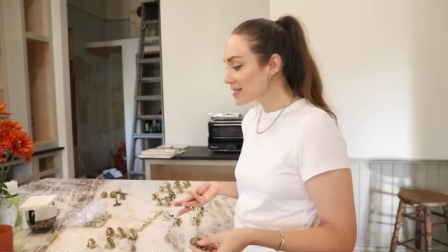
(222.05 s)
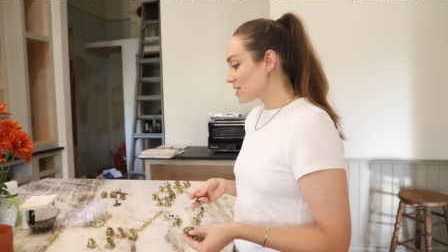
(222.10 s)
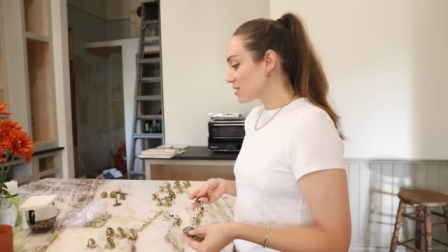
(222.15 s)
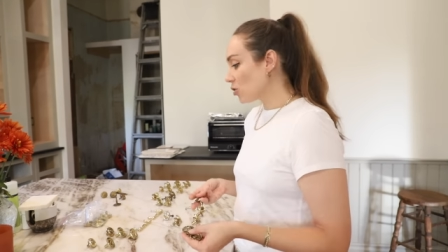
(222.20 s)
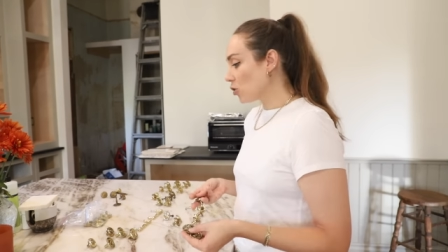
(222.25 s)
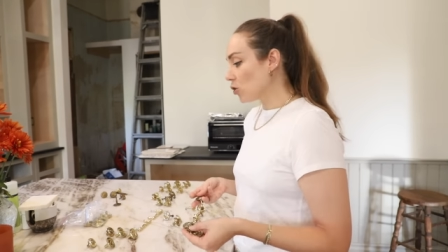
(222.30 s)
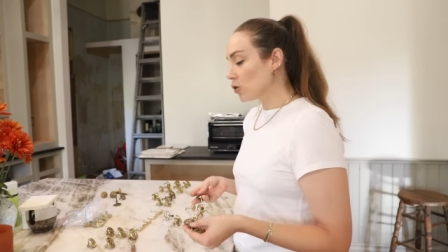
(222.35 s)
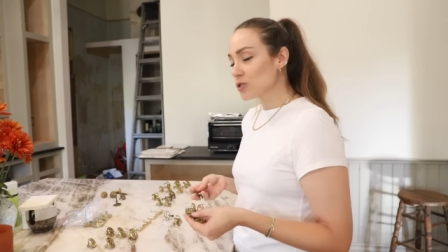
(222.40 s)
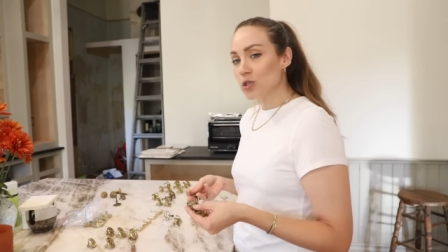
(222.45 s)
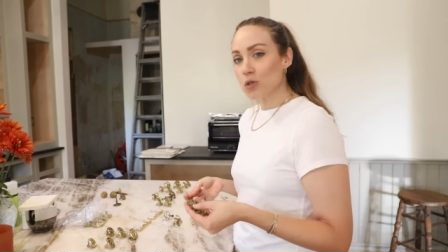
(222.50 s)
It's
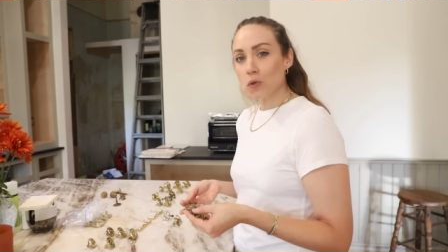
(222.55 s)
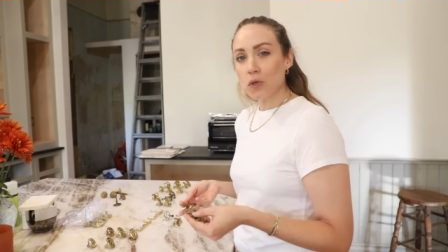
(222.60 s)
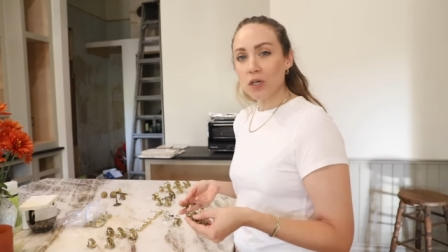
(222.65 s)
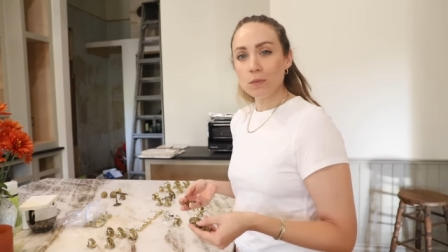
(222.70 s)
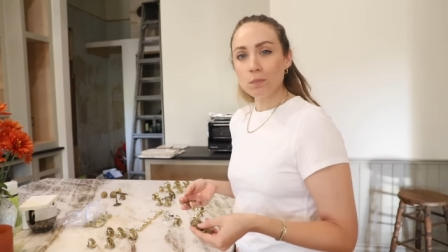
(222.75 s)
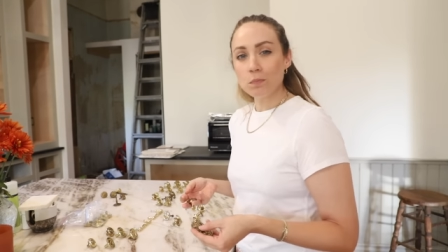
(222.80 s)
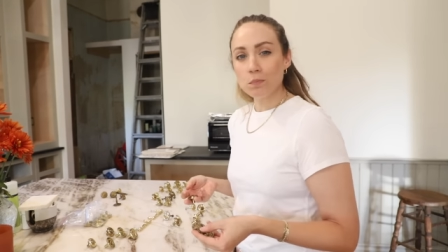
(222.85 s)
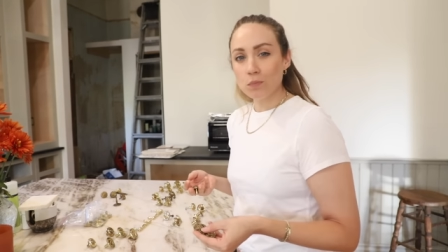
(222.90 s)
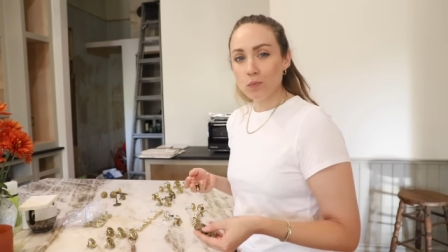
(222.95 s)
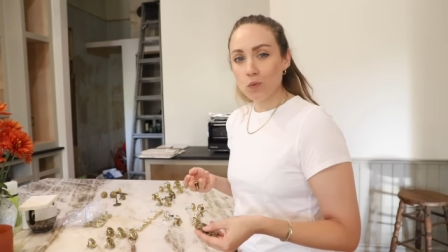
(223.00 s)
also
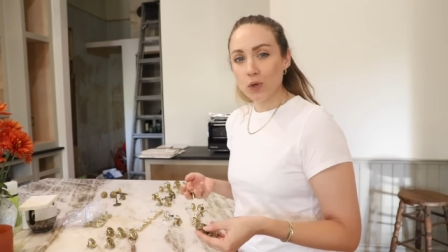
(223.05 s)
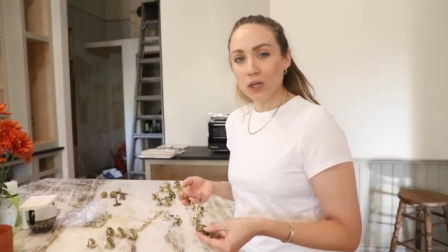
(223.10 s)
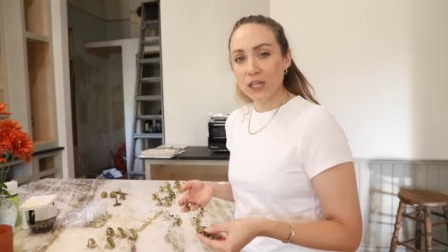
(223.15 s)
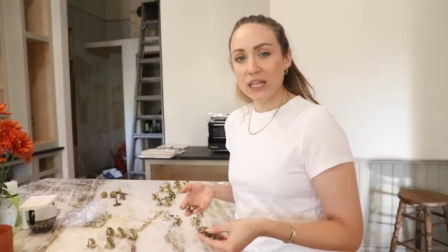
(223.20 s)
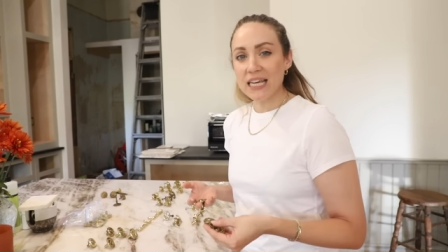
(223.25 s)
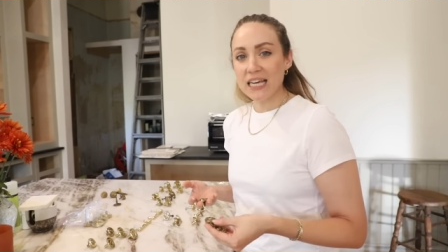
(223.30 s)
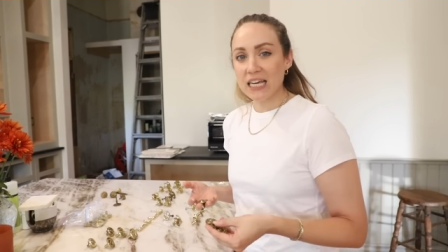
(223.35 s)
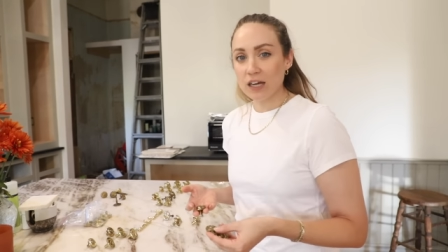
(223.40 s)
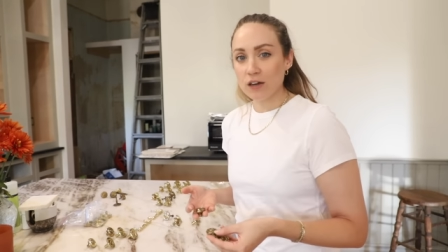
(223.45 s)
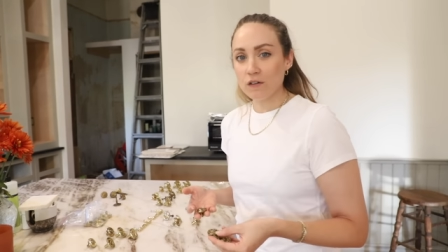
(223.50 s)
gonna
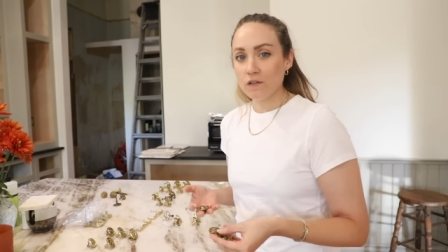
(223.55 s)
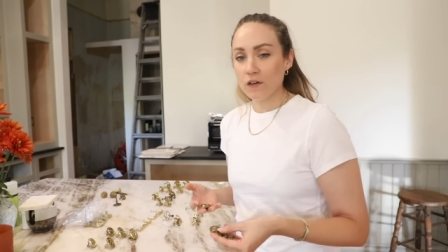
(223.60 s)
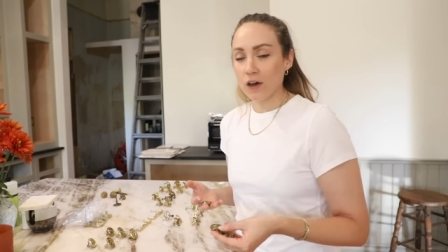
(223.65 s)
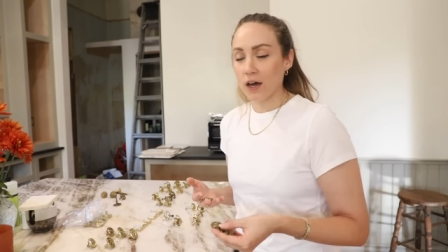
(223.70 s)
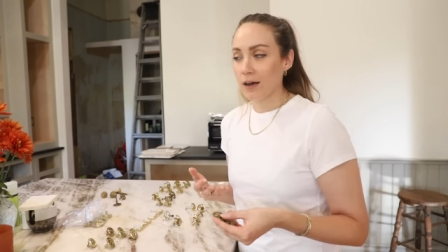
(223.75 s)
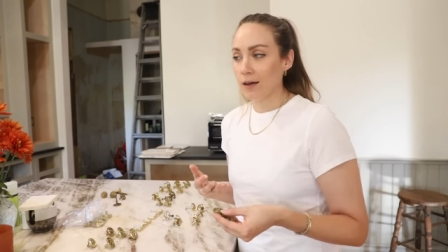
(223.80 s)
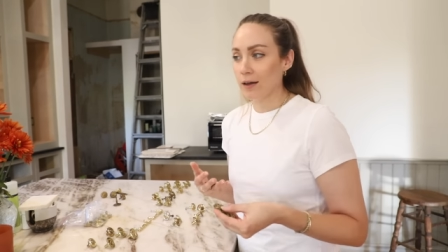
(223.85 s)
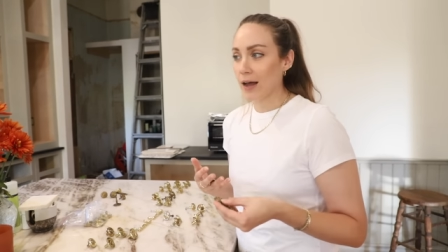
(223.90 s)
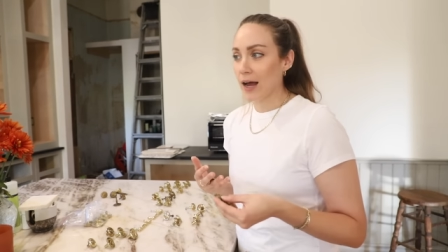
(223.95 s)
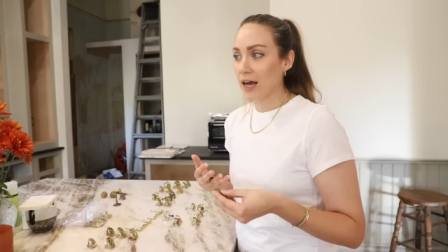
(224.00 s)
really give
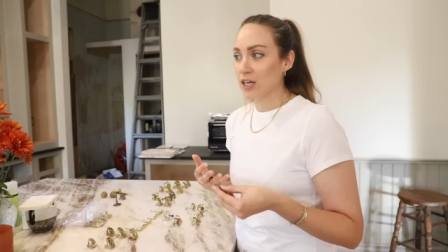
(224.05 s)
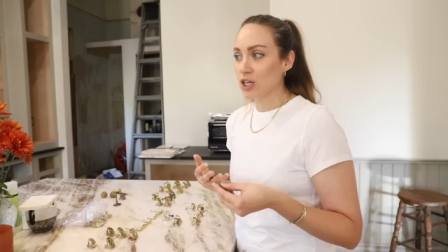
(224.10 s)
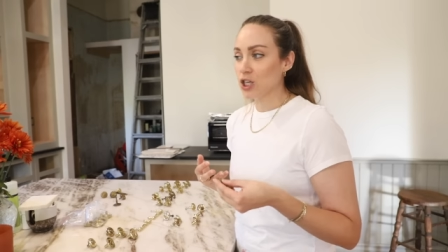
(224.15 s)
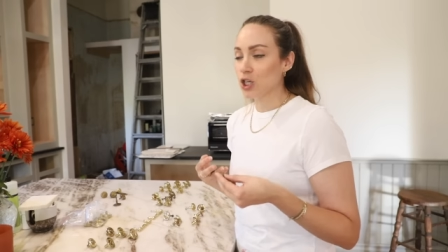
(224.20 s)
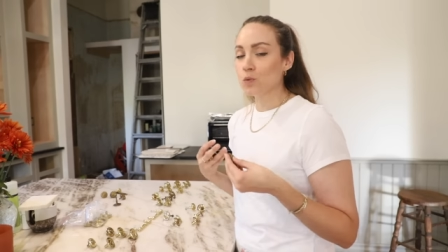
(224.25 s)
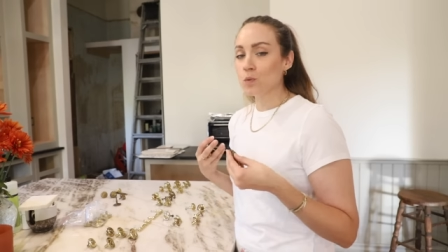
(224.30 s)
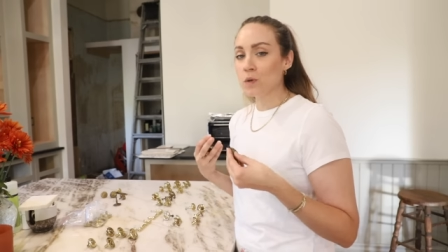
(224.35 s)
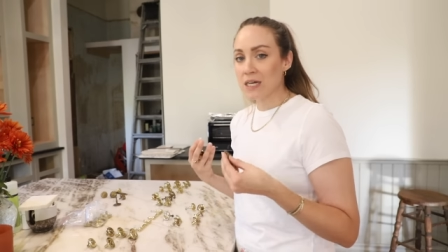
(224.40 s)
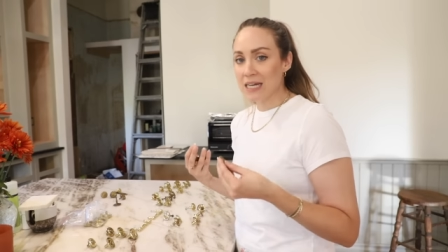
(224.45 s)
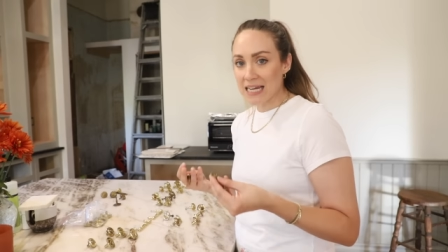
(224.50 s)
a, a
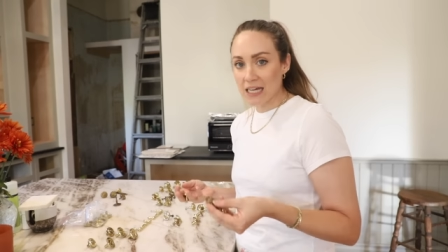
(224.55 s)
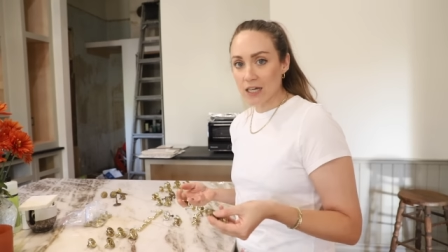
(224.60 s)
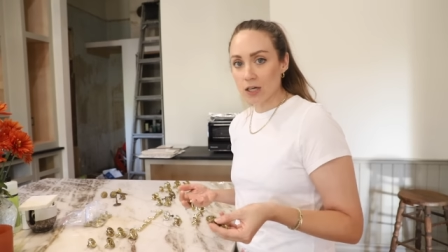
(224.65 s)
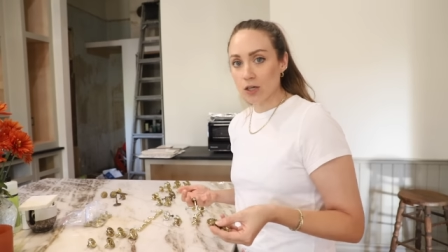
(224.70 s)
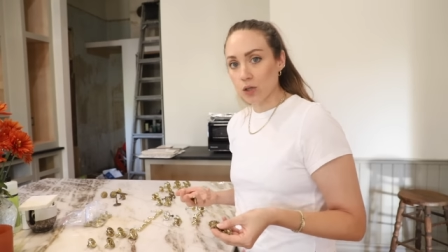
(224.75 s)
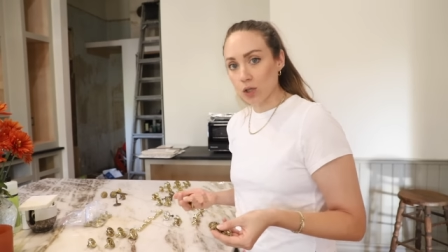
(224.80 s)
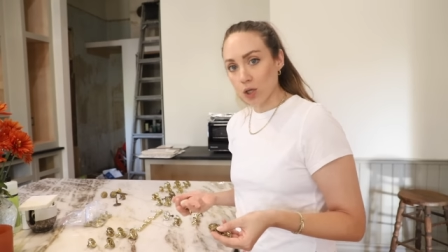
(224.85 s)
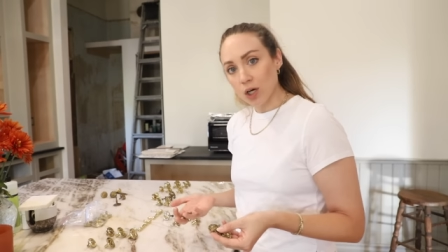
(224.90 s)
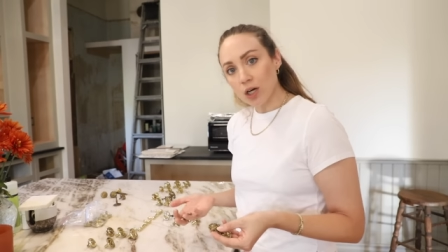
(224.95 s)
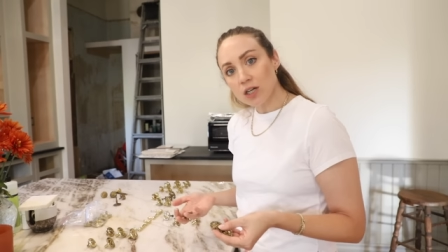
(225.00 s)
unique
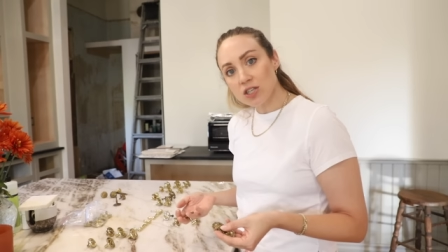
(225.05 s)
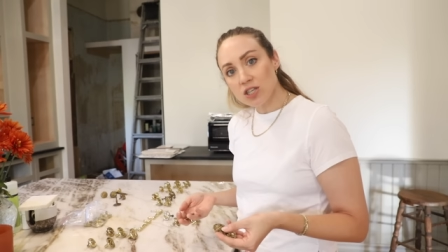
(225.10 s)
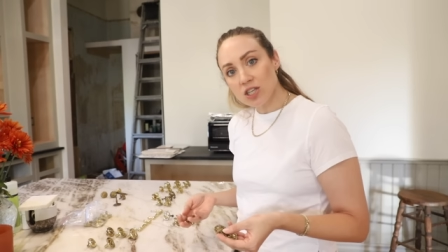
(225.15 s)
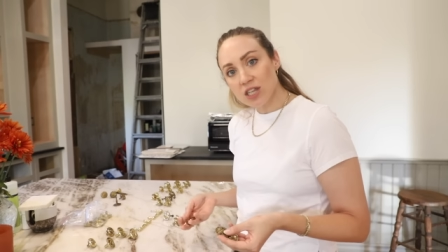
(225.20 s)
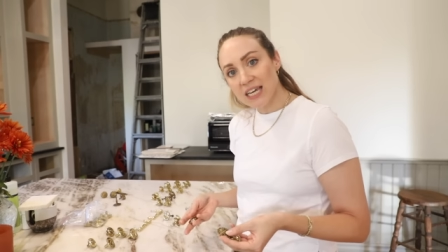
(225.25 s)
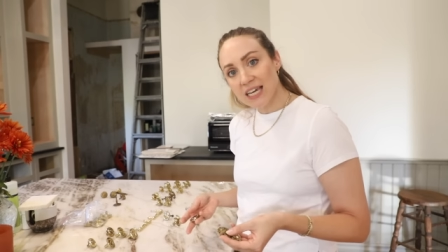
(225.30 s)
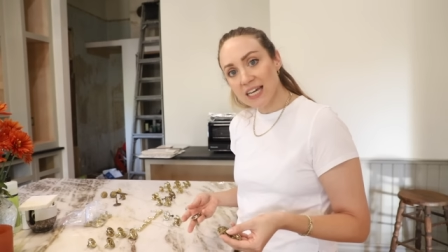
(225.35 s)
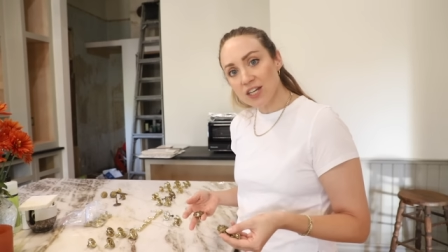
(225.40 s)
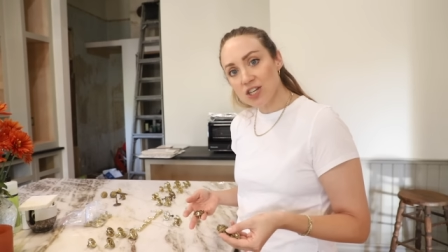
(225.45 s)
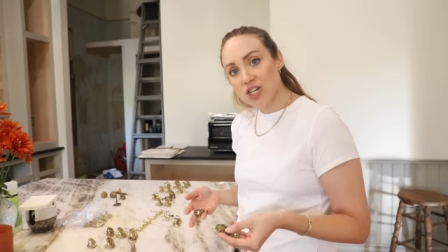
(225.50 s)
look to
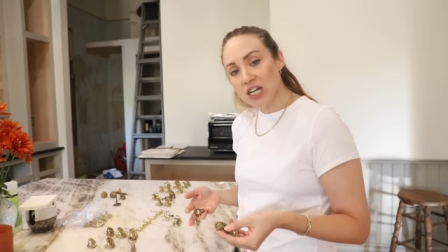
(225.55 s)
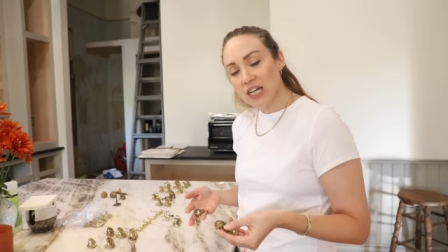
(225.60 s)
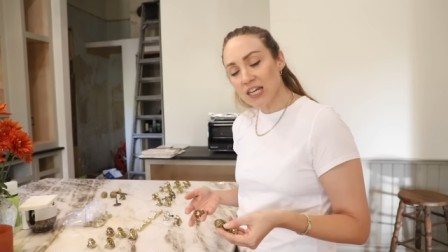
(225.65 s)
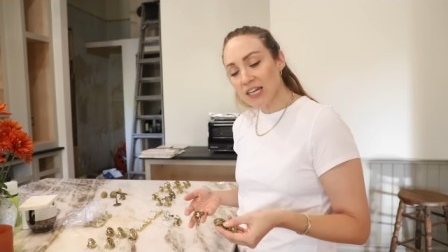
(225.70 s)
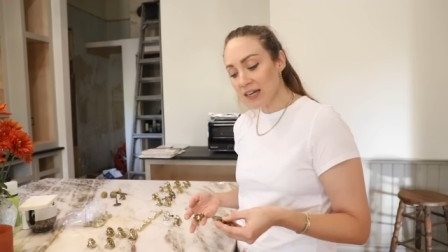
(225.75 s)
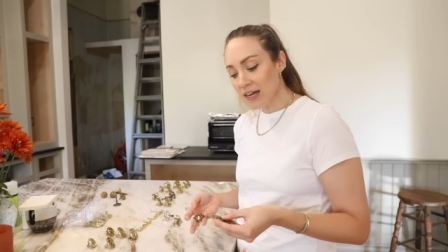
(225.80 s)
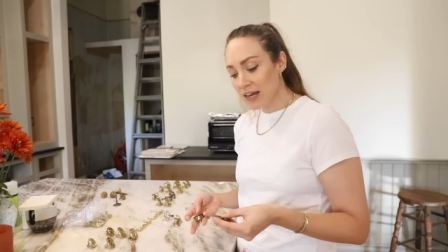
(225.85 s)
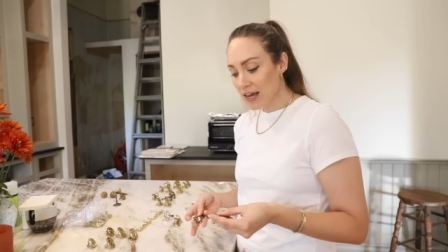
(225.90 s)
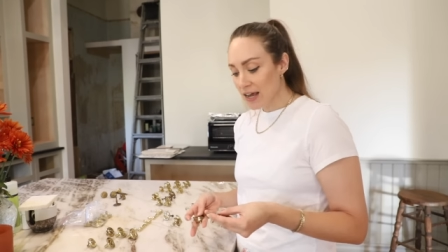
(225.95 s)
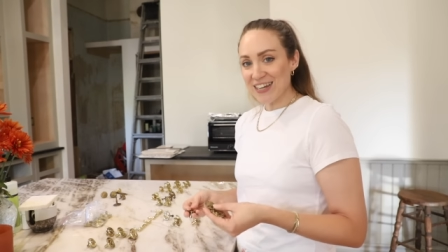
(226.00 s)
the kitchen.